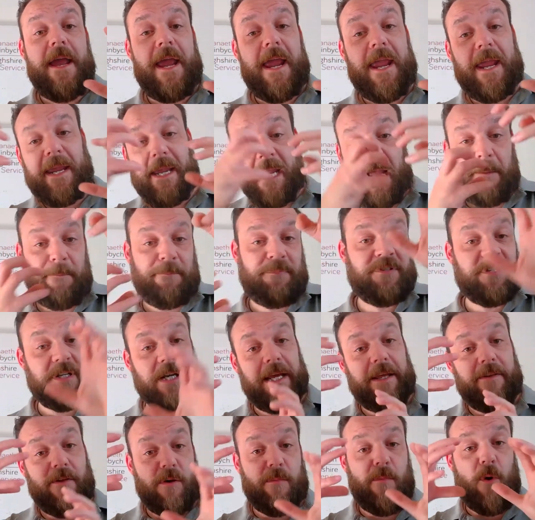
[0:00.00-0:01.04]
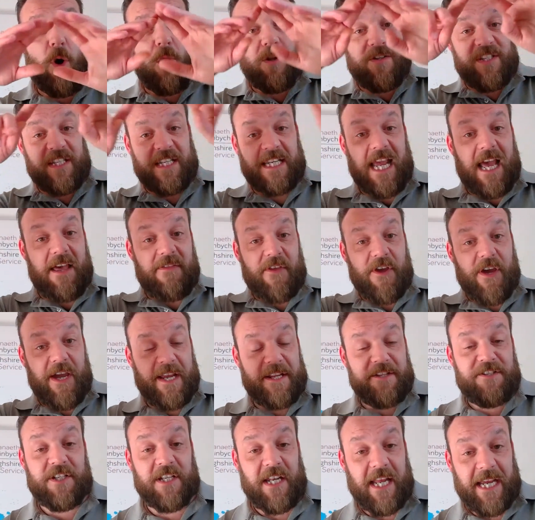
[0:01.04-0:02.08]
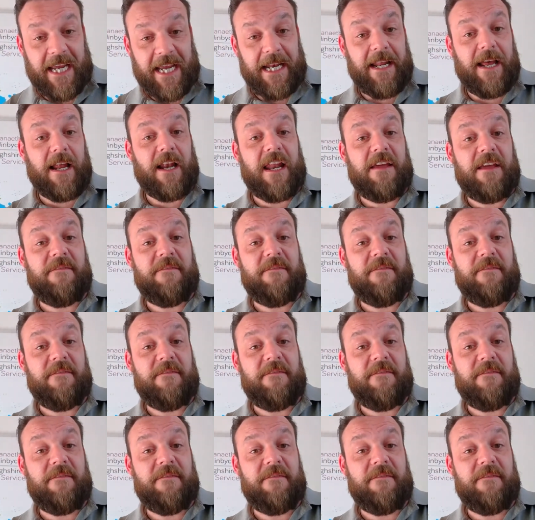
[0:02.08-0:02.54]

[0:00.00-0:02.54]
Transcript: encapsulate them all together into like a little